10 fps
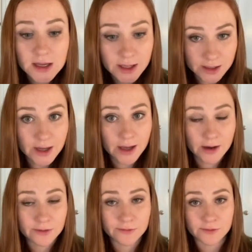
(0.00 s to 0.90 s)
can
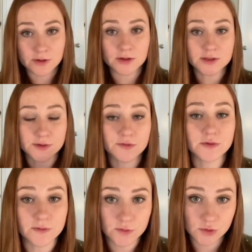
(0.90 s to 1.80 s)
have
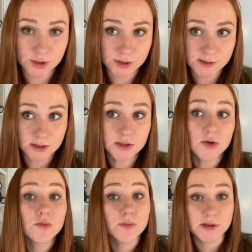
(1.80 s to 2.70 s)
different versions, and
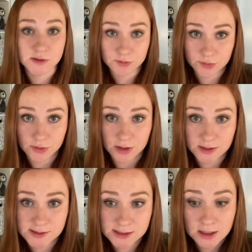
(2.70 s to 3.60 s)
don't be
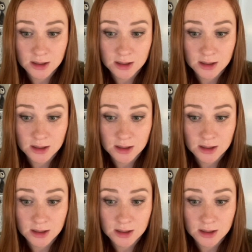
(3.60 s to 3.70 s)
surprised.